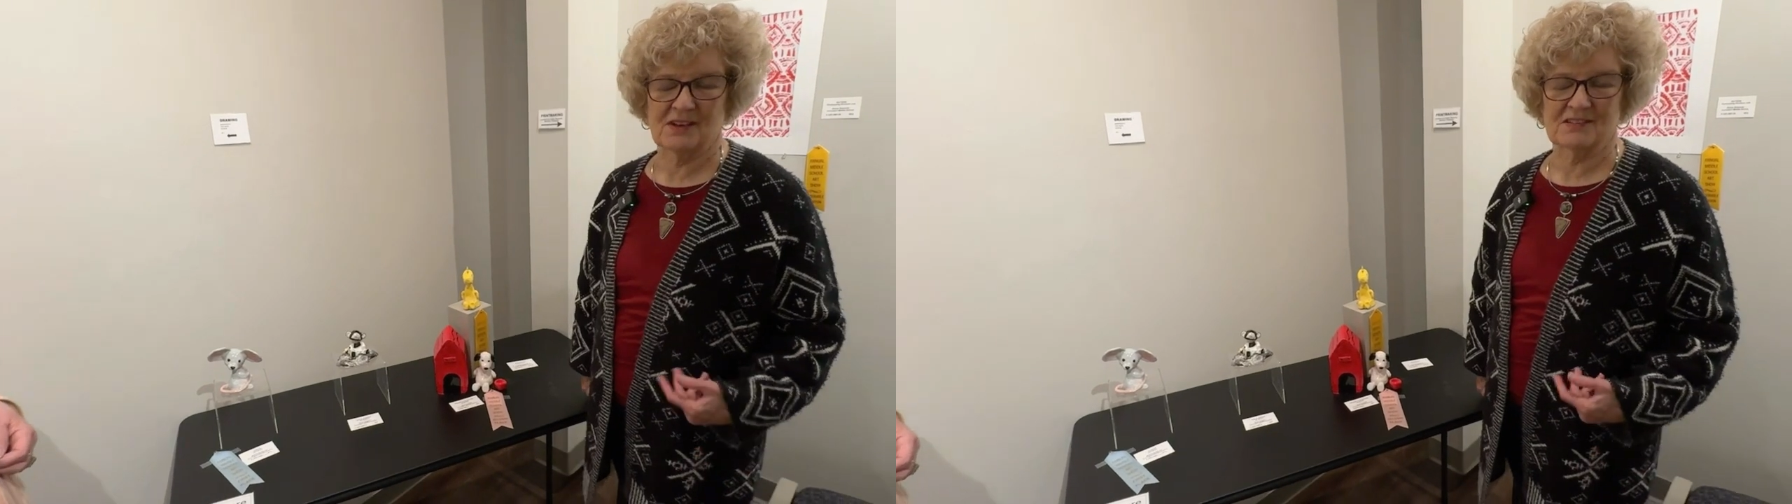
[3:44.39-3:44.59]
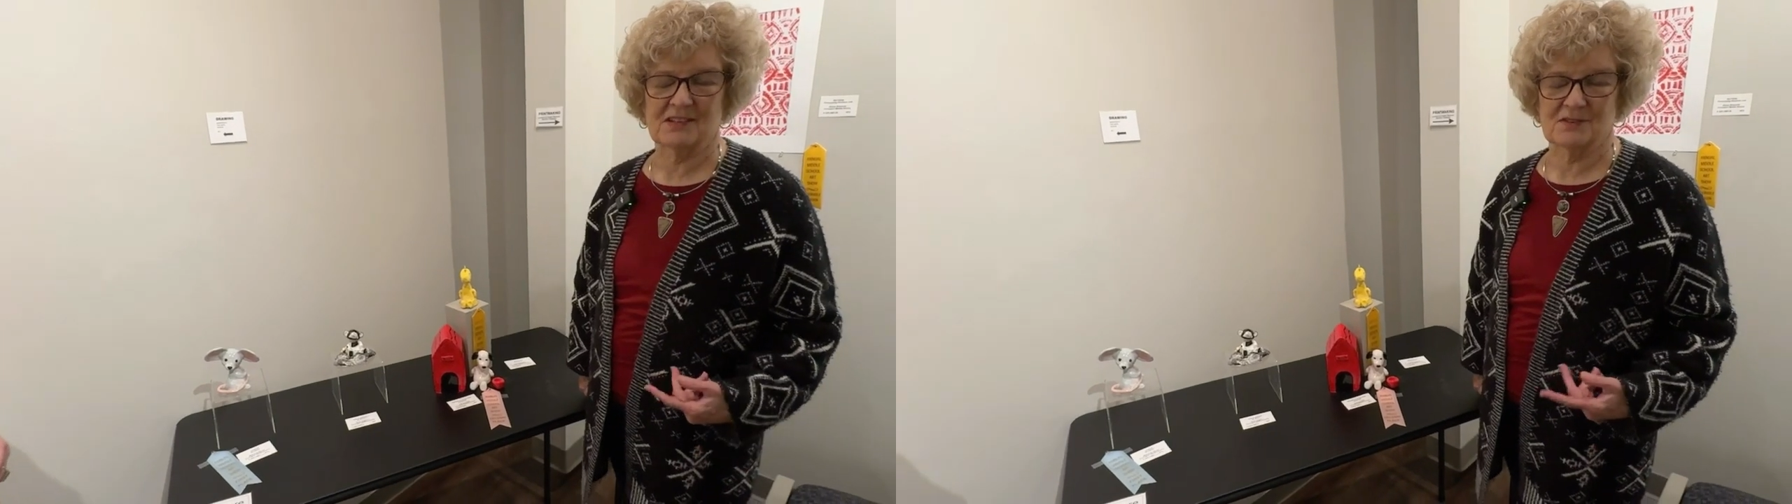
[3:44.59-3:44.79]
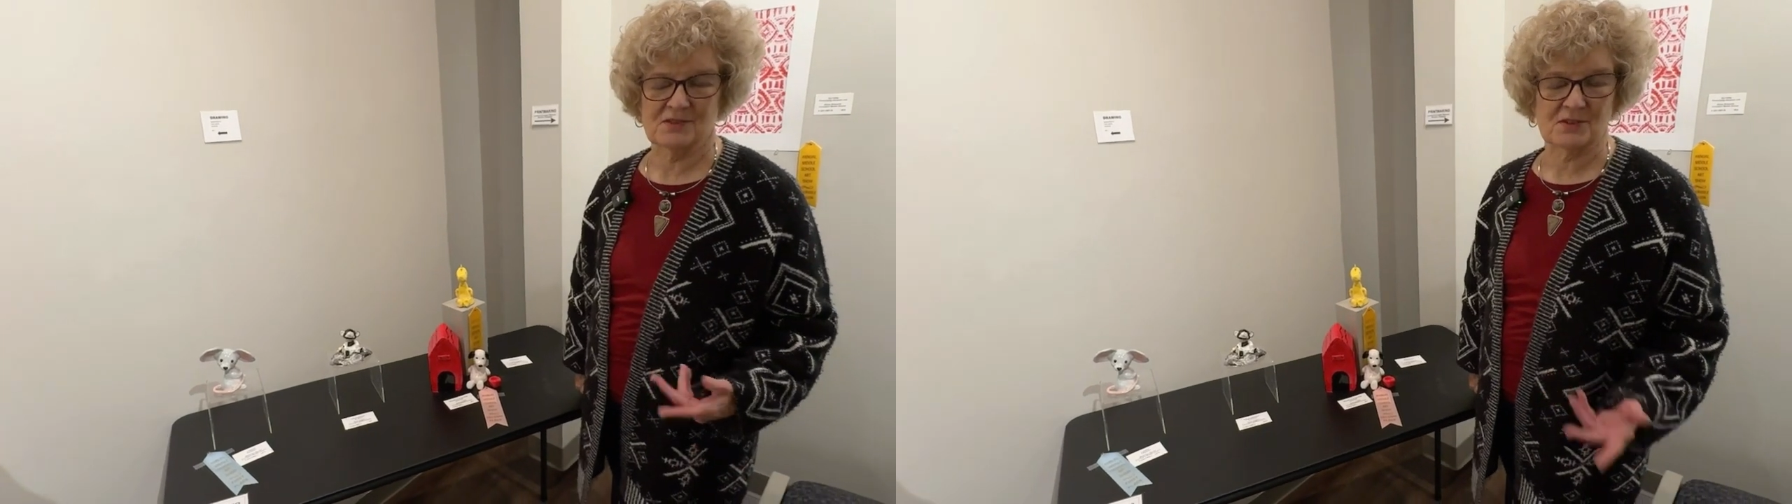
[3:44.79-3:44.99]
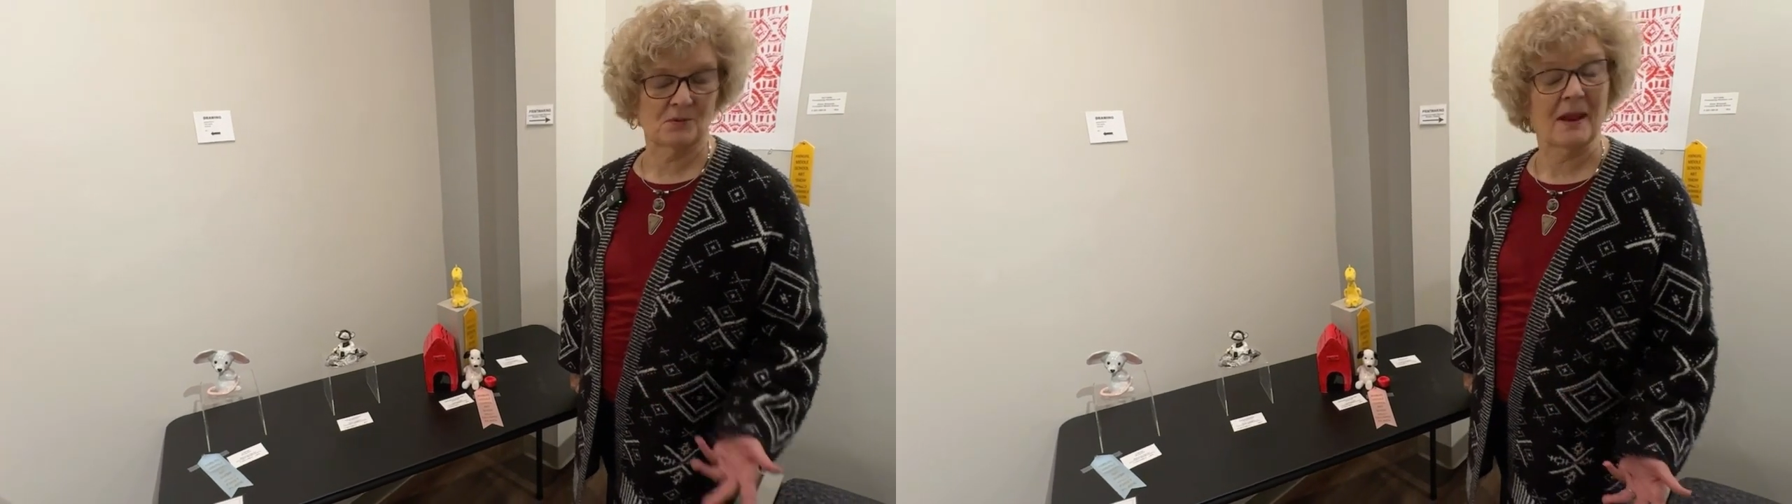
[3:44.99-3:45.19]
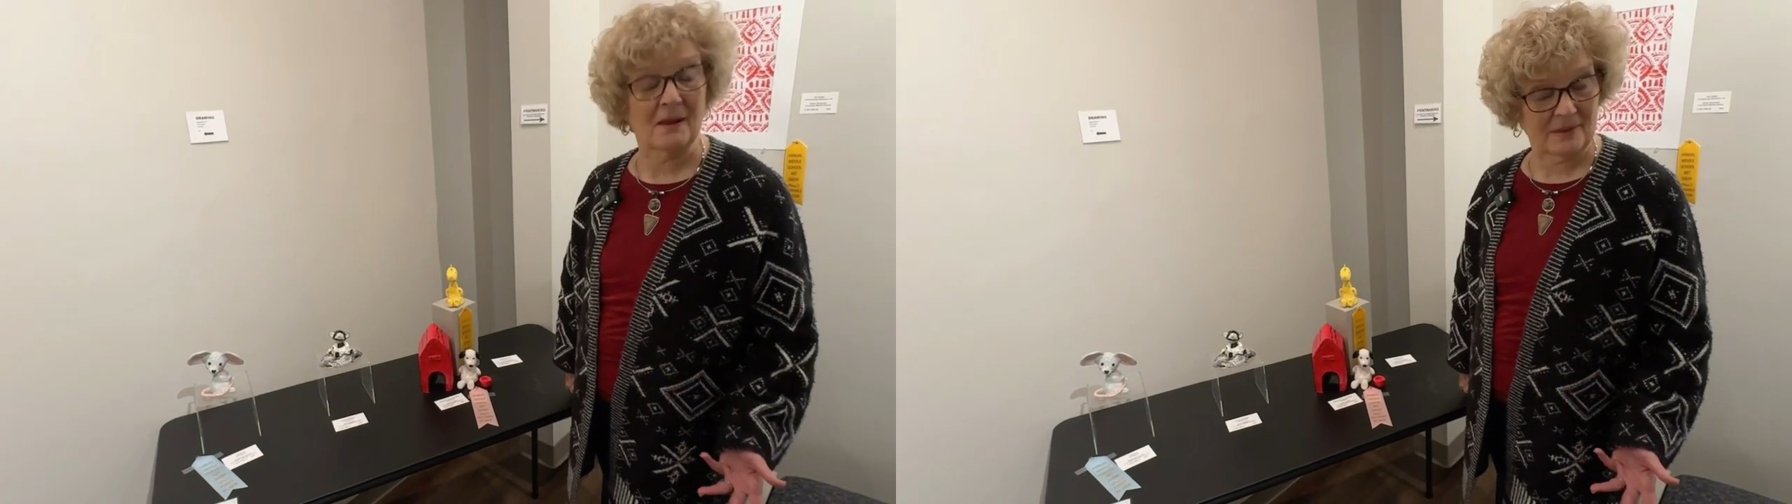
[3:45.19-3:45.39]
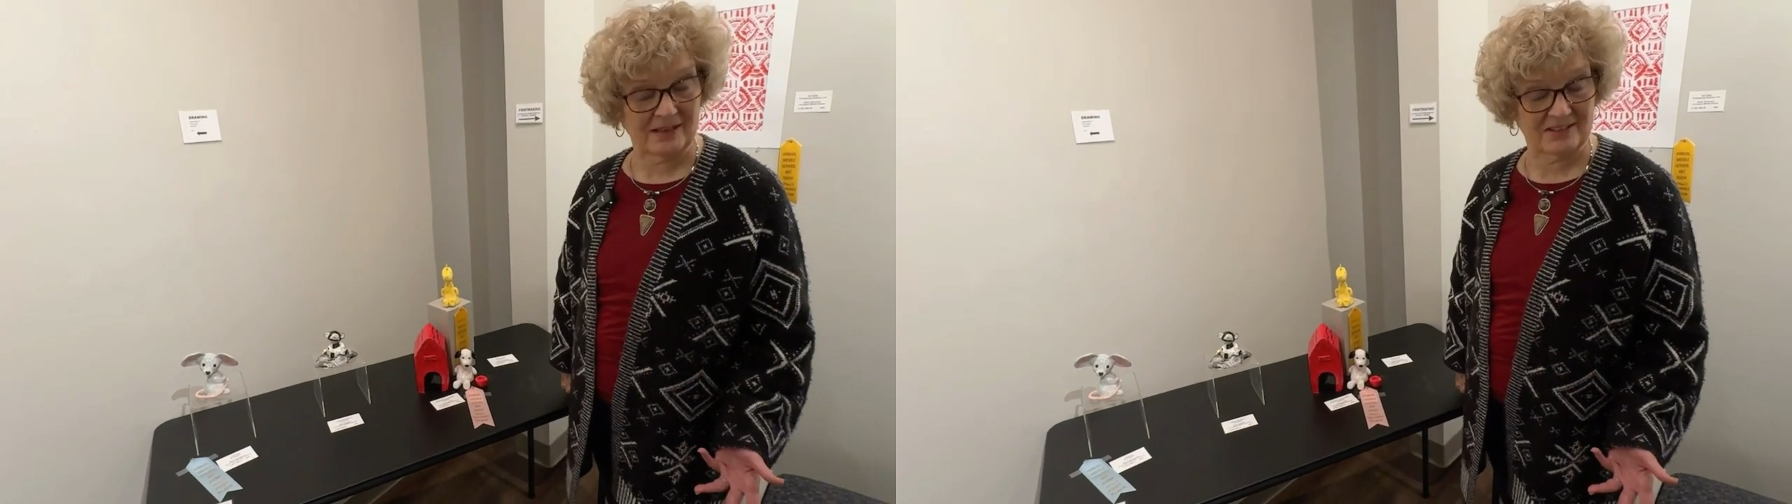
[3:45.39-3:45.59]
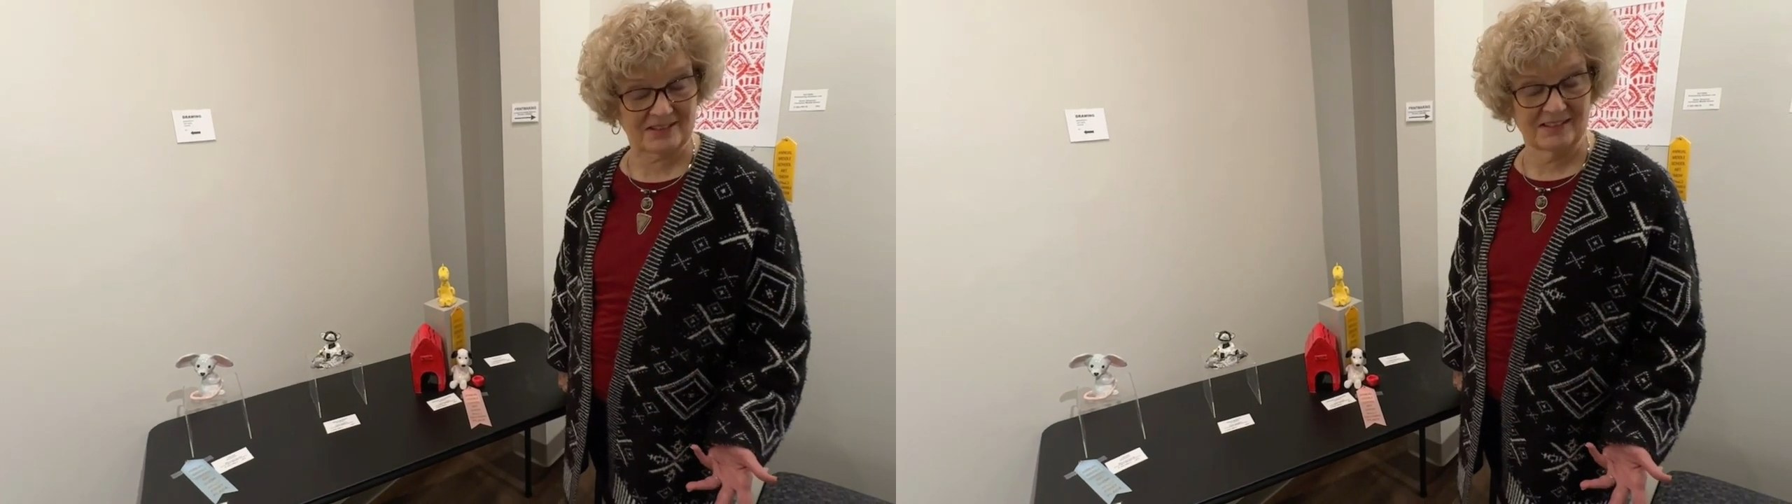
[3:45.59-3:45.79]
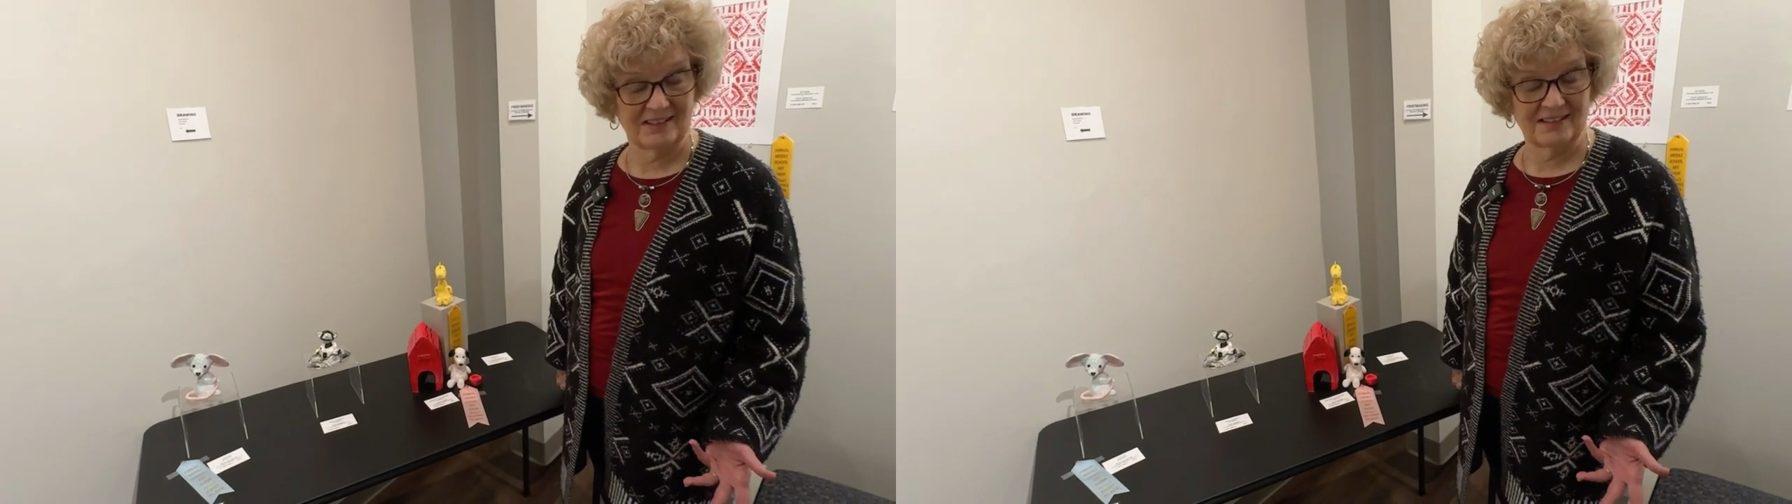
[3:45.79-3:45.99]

and I taught ceramics